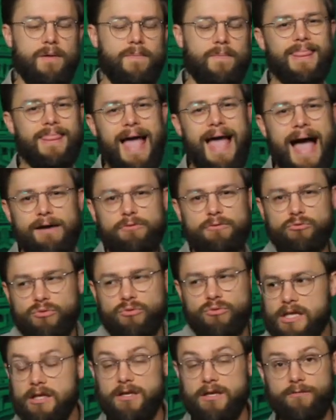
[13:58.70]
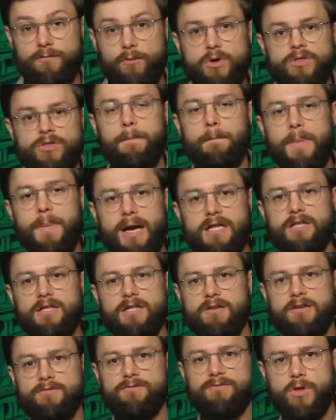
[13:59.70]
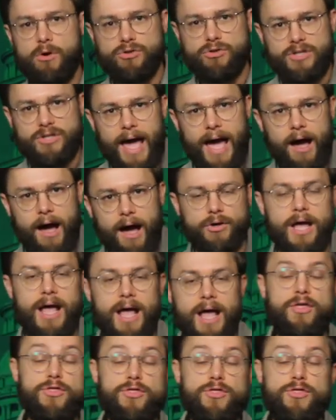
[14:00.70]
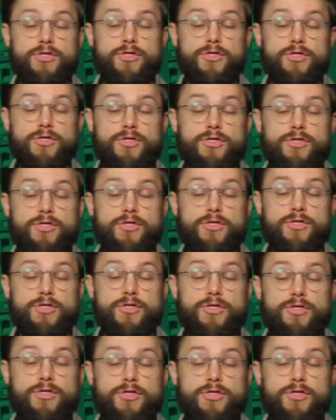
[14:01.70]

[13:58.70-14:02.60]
not really for the money that flows out, they get credit for